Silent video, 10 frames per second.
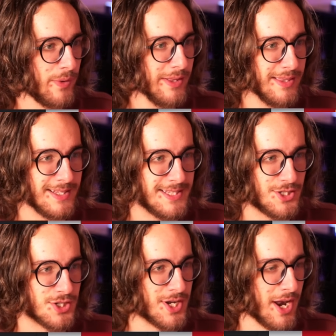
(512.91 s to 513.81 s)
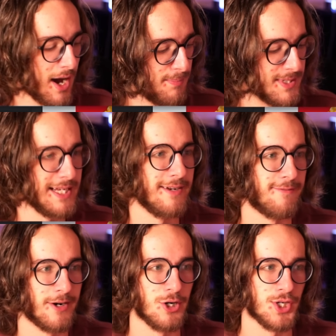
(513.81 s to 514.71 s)
Really, this is just an
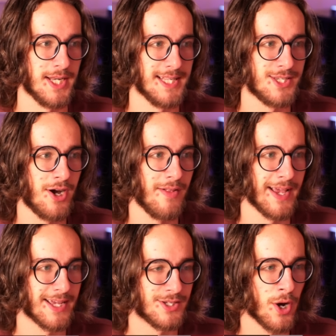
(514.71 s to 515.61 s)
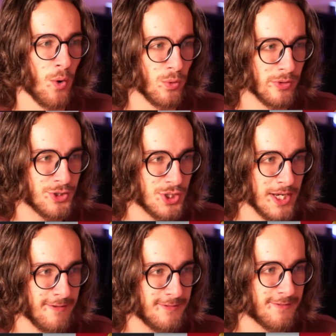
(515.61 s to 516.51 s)
updated version. It's not like a total
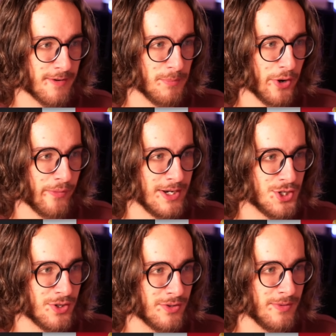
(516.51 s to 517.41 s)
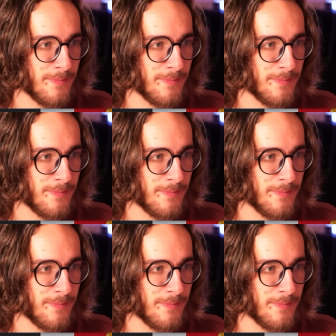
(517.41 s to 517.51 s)
shift from the original,